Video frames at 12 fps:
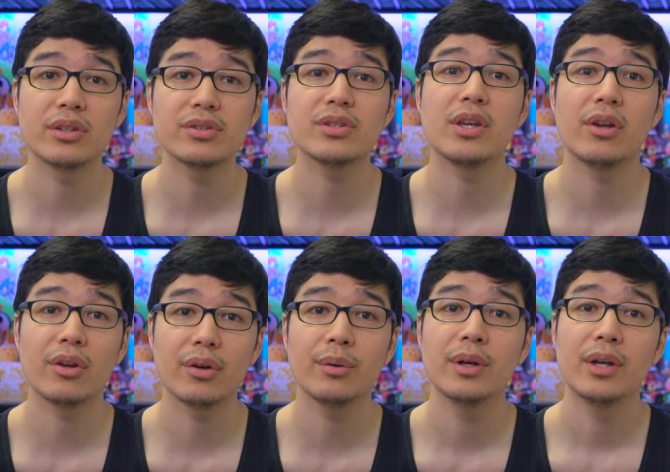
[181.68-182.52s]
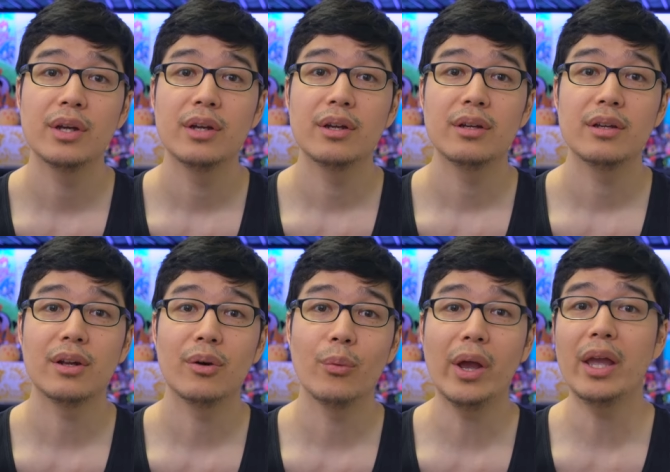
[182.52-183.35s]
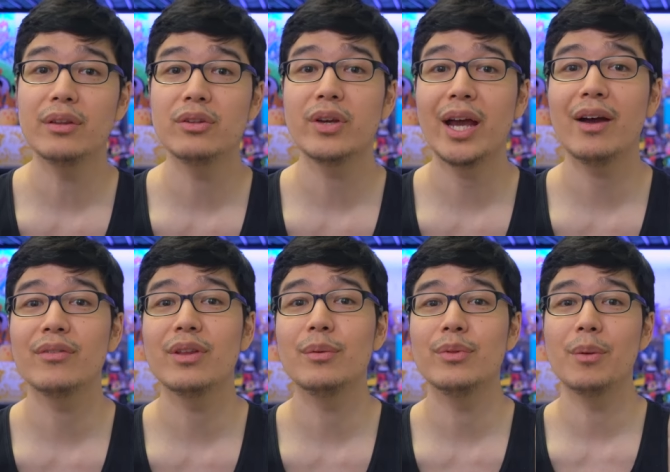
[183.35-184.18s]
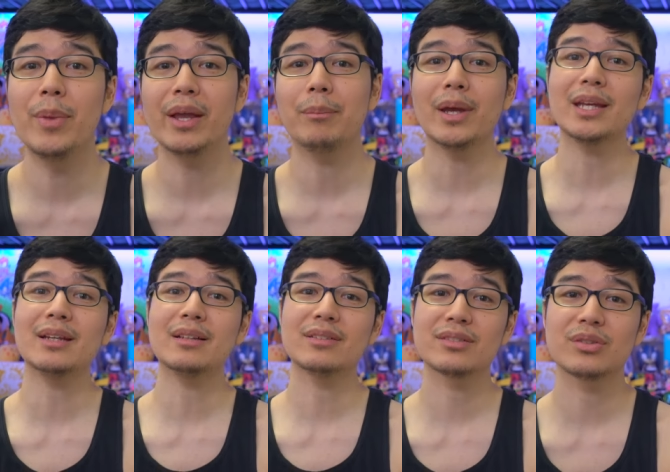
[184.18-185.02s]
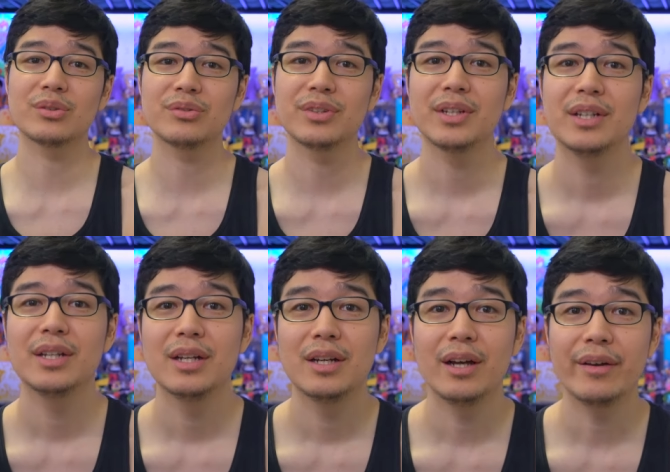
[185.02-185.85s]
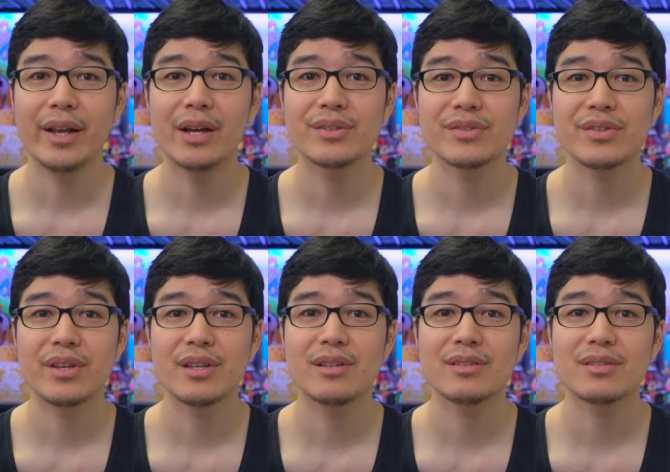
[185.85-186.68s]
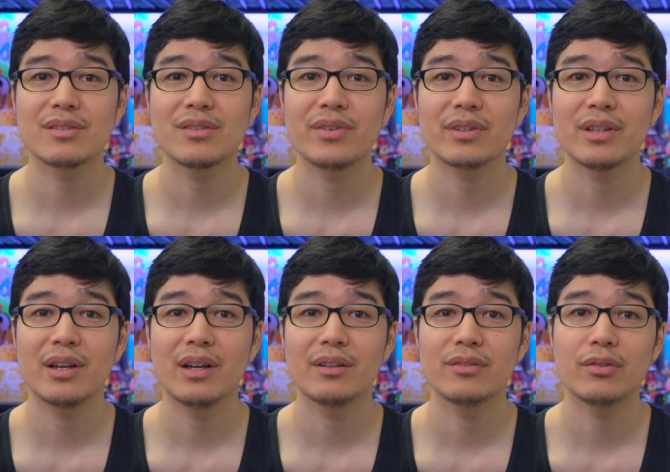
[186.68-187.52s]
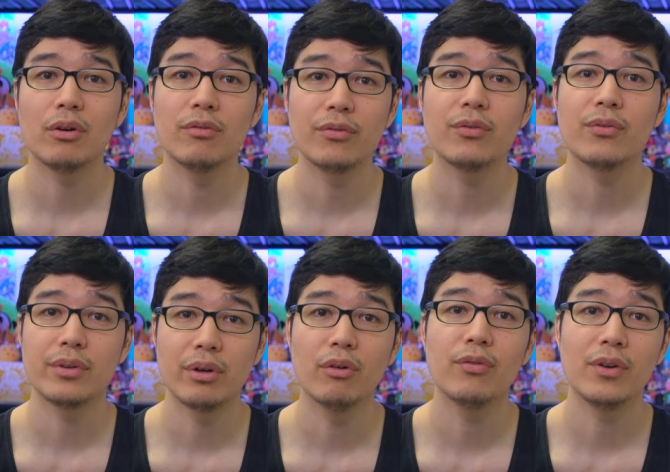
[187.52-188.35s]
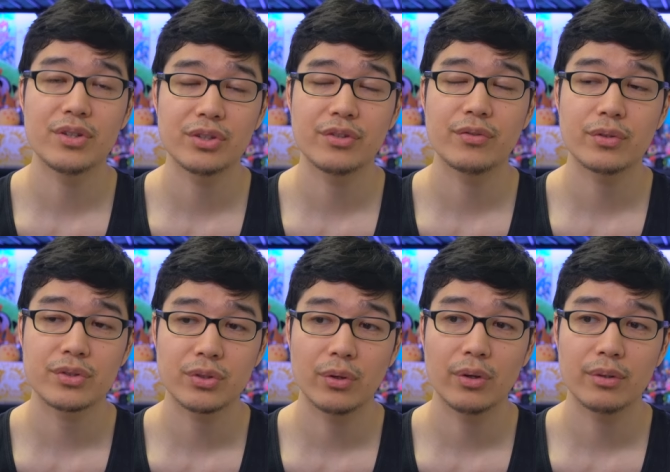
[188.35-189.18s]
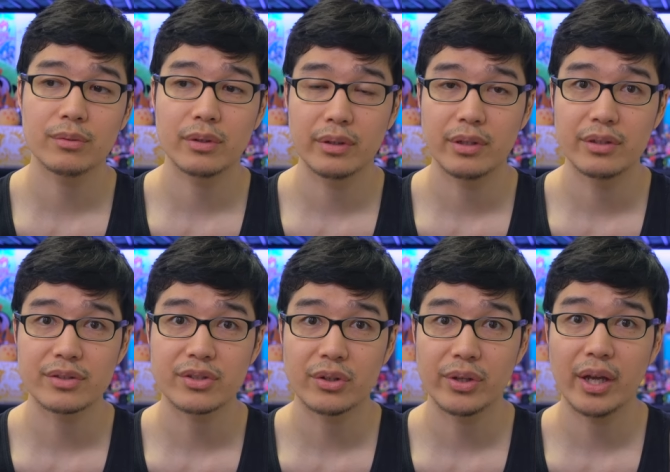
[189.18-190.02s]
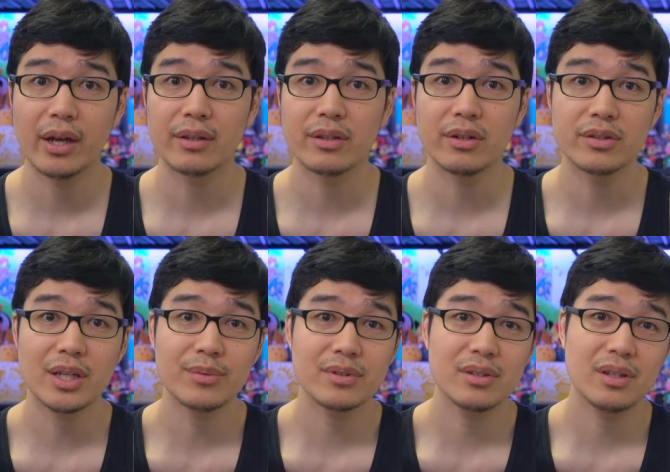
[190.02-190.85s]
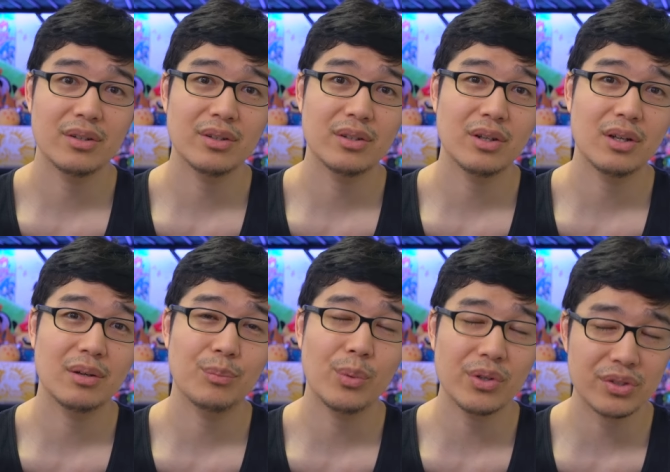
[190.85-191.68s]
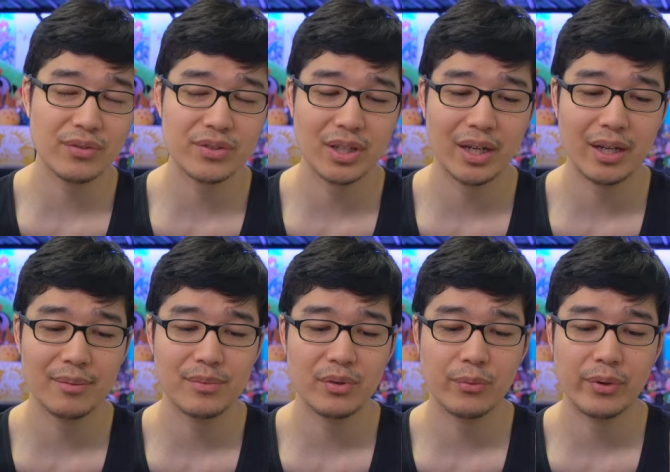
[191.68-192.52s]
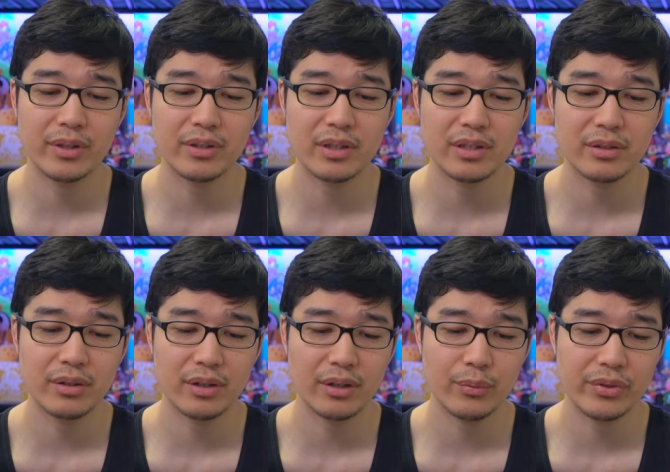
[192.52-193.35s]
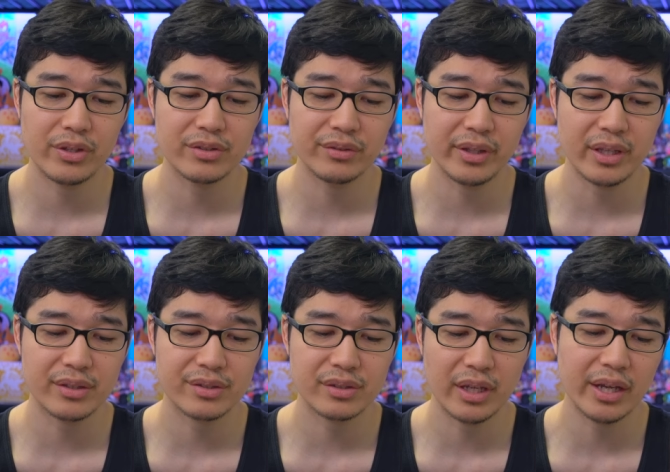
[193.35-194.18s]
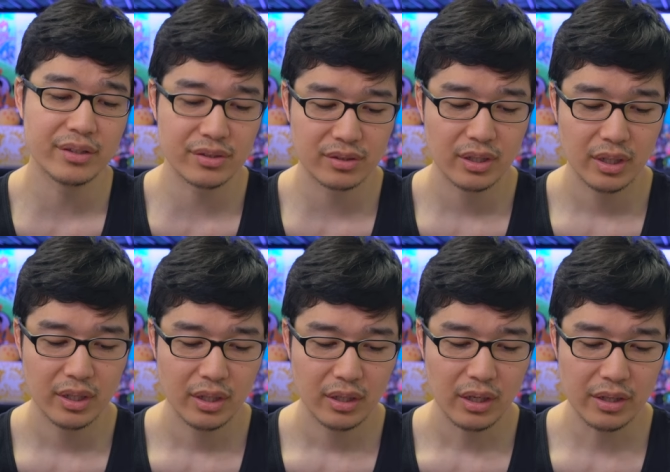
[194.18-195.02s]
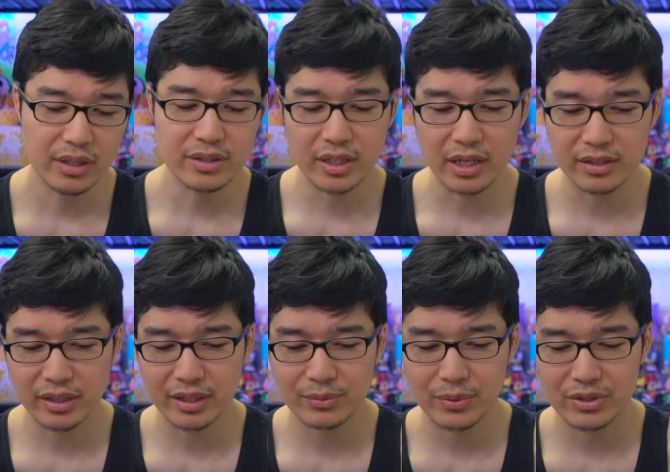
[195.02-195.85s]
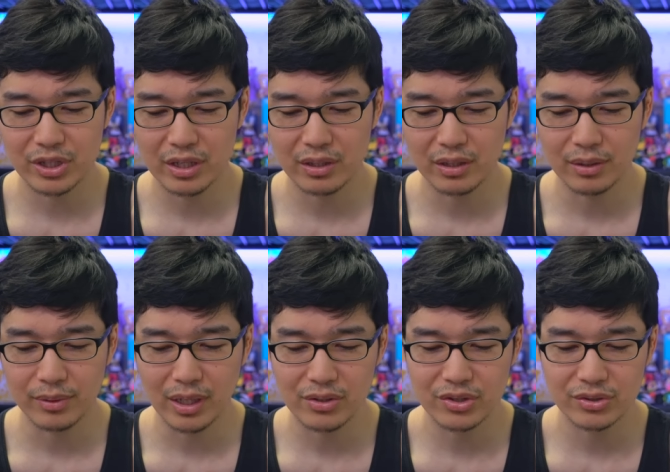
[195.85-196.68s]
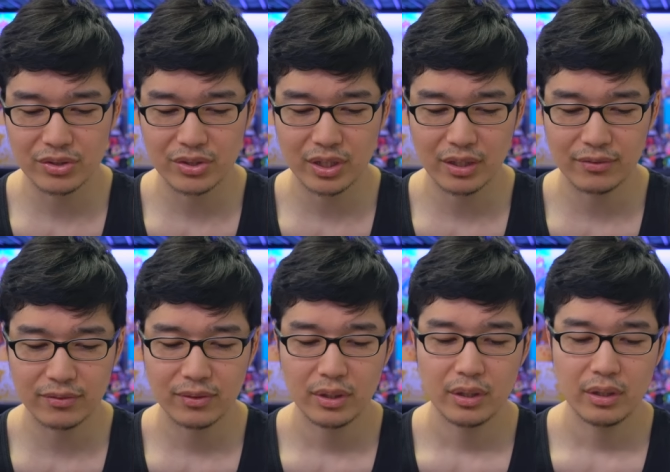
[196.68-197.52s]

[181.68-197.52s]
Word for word: good to hear, you know, when you have the the big man sort of announce things and stuff like that, you know, officially for sure. And so yeah, you know, time, you know, most of the time when the uh, with these leaks, yes, in this case, I guess with Gen- um, Genshin stuff,